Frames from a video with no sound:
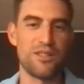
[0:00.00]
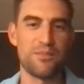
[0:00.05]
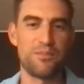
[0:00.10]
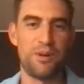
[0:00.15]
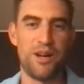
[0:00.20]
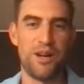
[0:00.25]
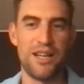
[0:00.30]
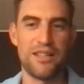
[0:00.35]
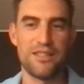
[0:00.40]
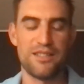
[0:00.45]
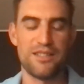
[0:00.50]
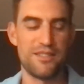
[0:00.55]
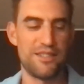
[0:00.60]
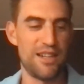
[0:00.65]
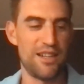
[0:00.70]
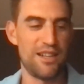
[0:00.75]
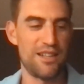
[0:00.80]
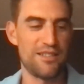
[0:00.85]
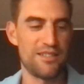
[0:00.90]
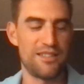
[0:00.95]
buyers and
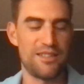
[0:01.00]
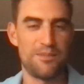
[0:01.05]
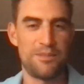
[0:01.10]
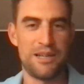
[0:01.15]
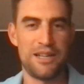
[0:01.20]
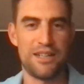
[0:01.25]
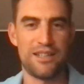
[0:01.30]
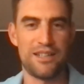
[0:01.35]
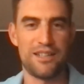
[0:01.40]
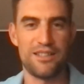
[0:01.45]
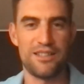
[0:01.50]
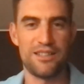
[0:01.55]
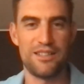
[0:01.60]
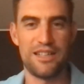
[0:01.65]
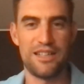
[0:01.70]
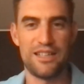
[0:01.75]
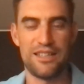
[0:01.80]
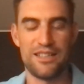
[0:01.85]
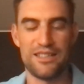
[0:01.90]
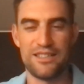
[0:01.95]
sellers in the market,
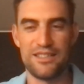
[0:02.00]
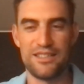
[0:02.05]
luckily.